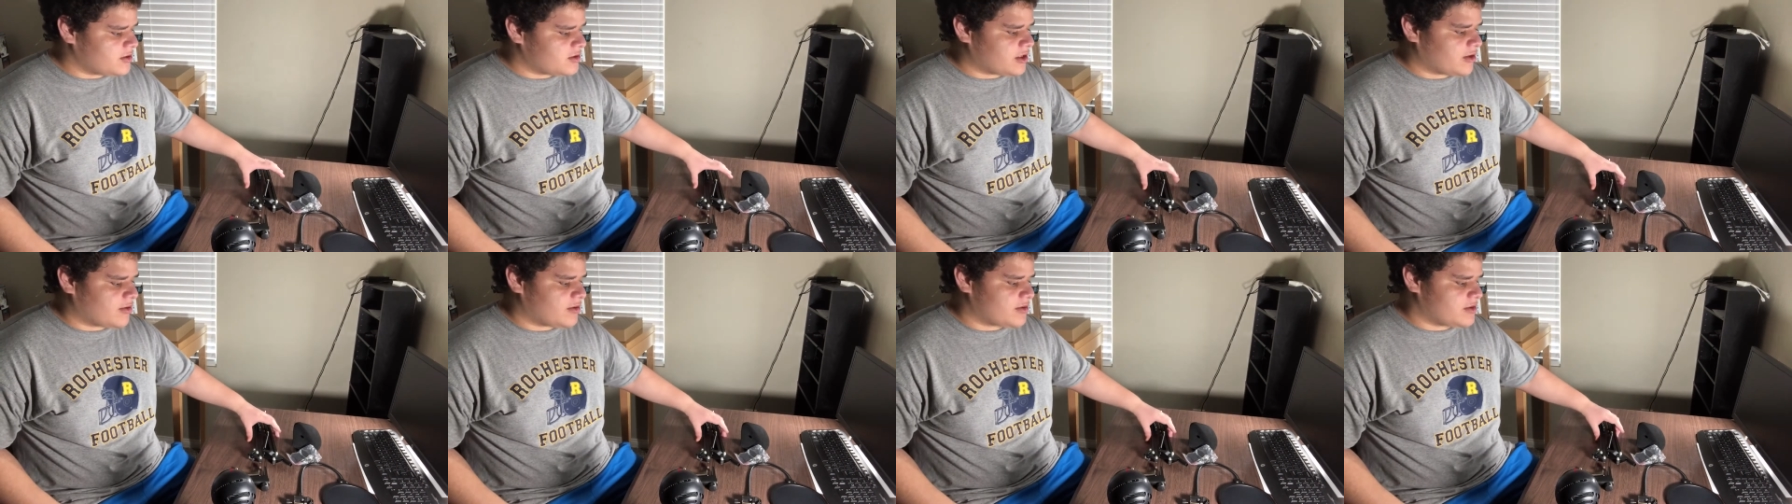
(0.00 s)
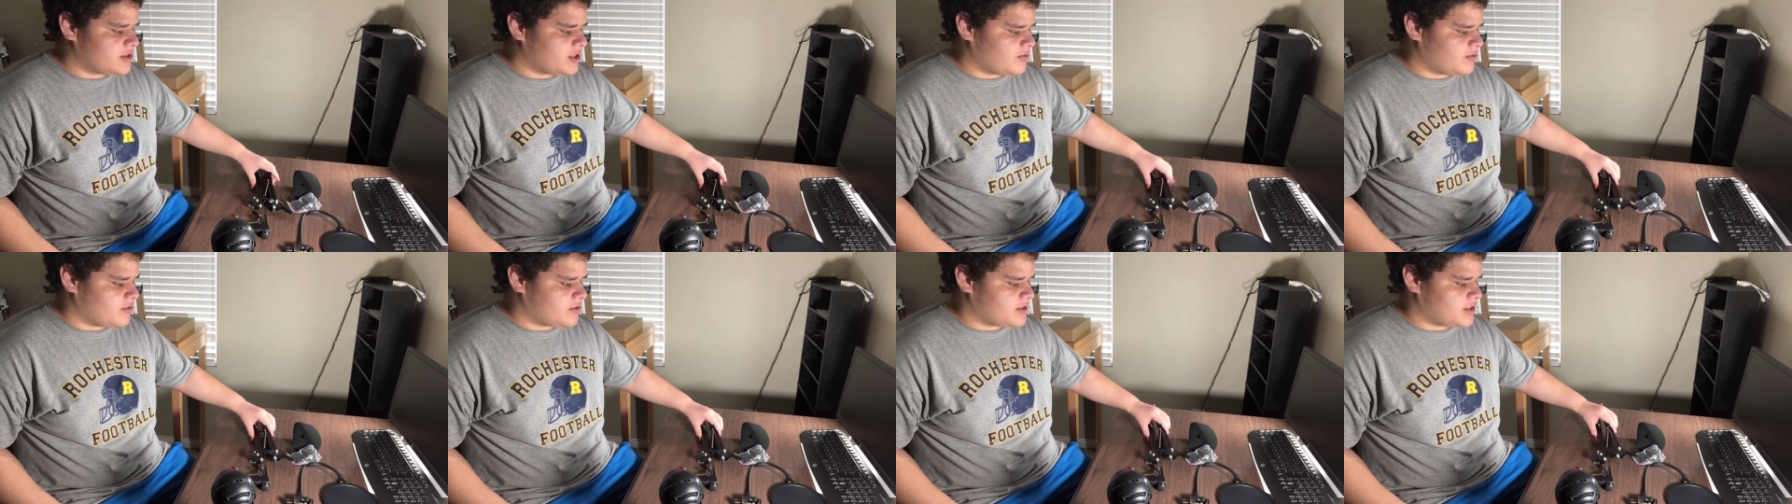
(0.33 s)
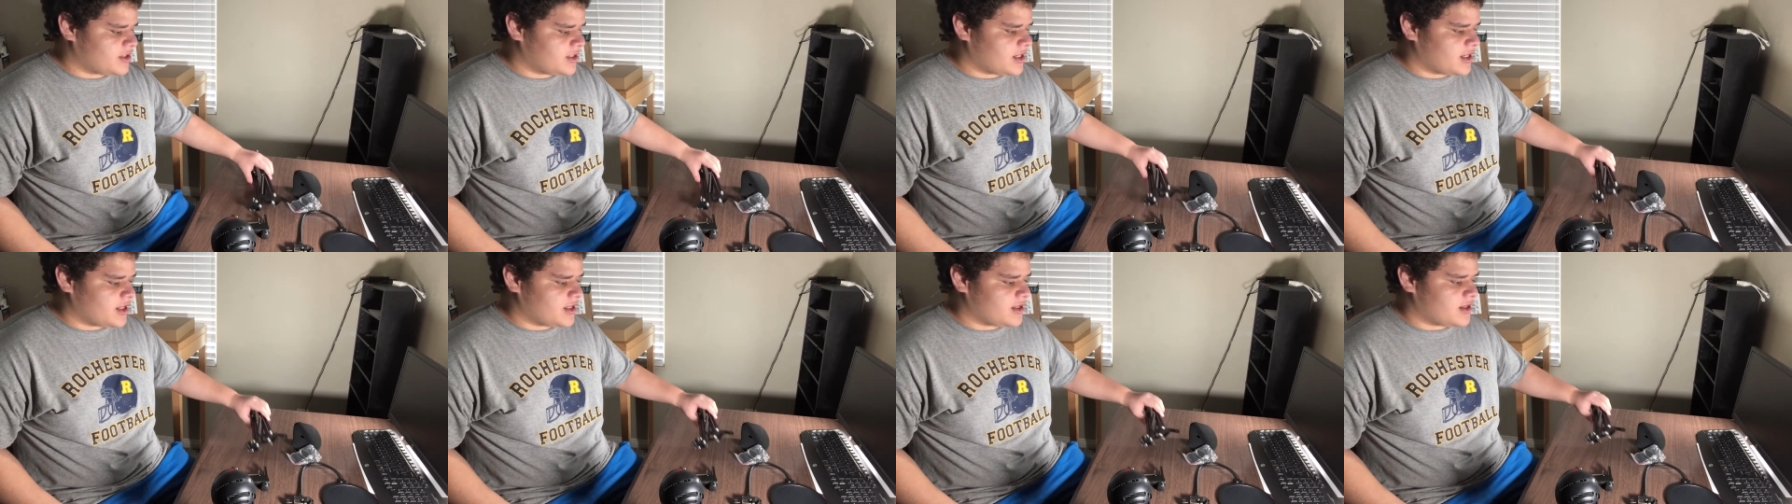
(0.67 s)
I was able to
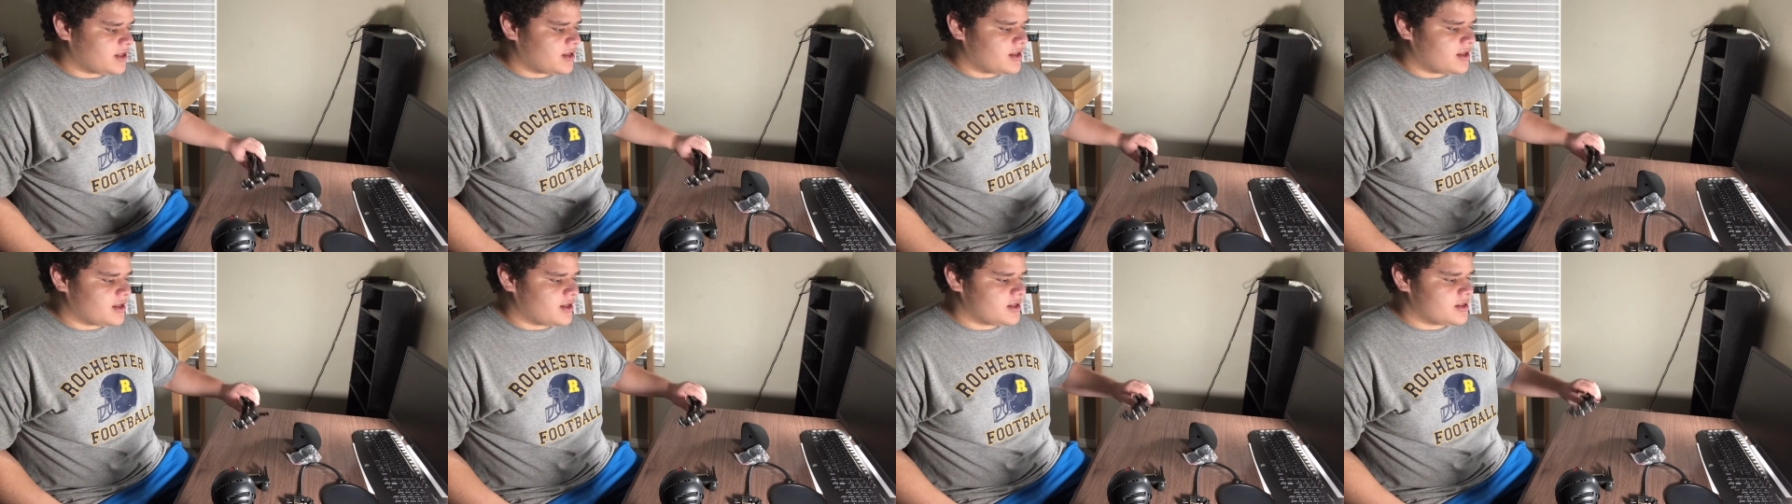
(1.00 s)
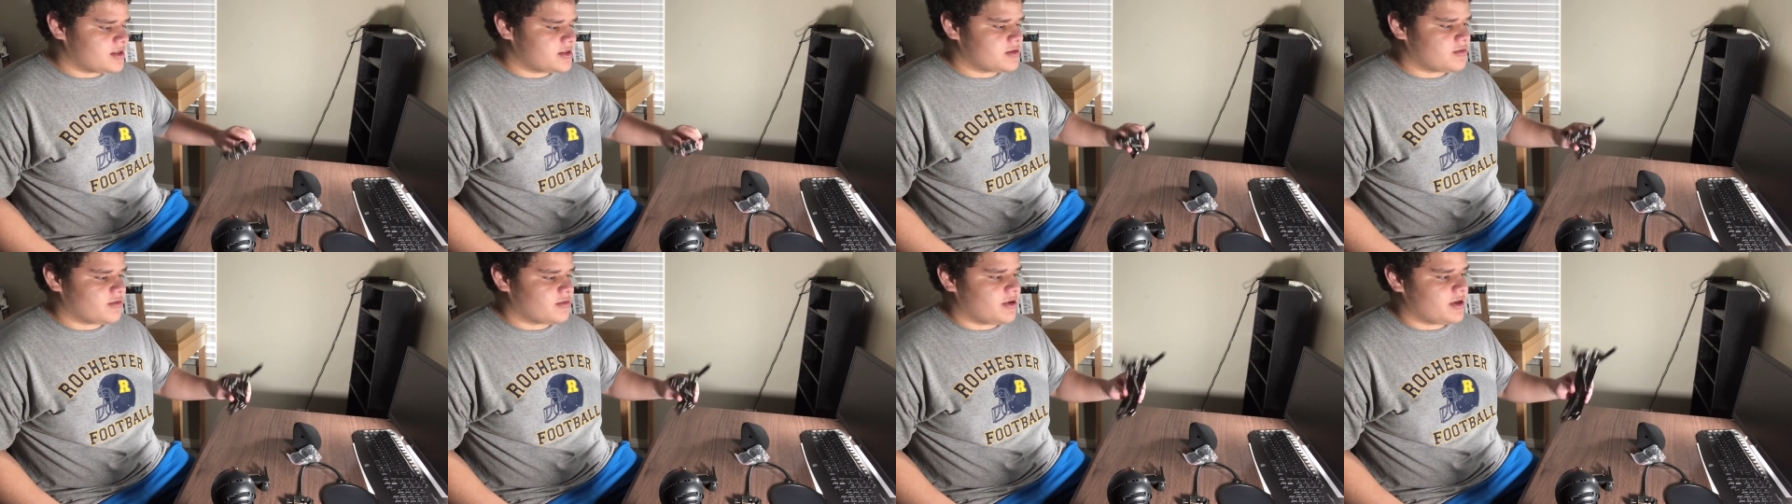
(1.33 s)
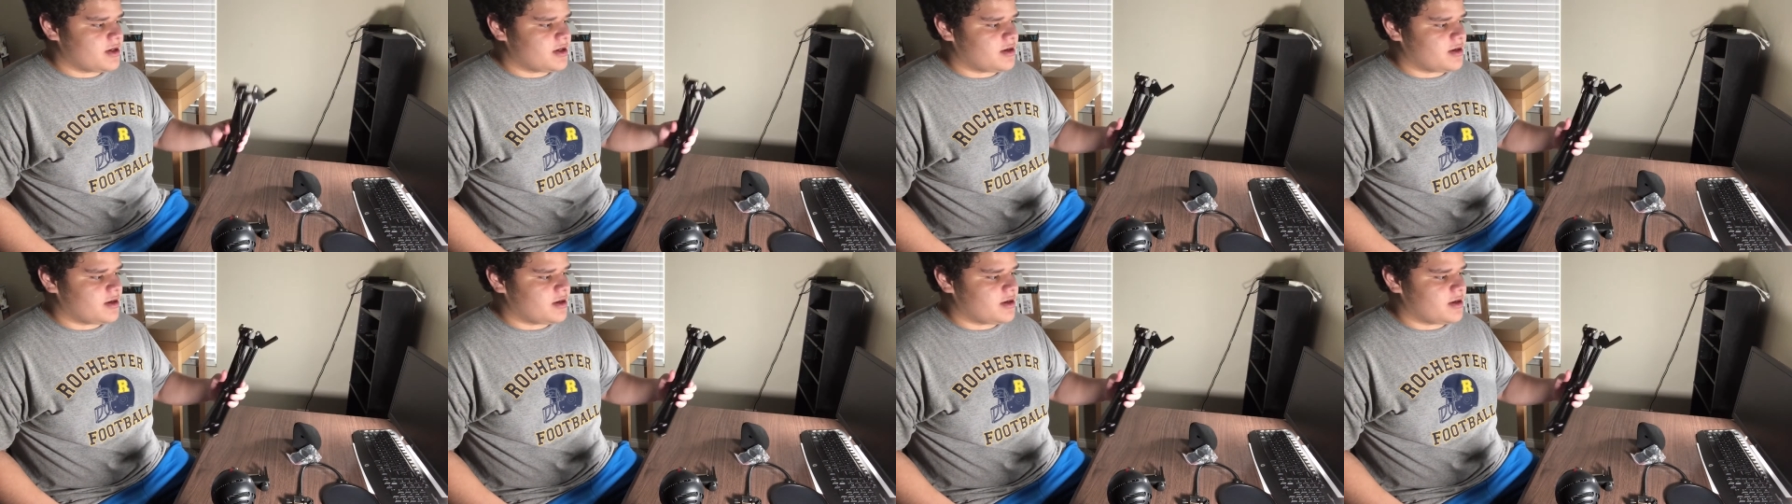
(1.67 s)
get this right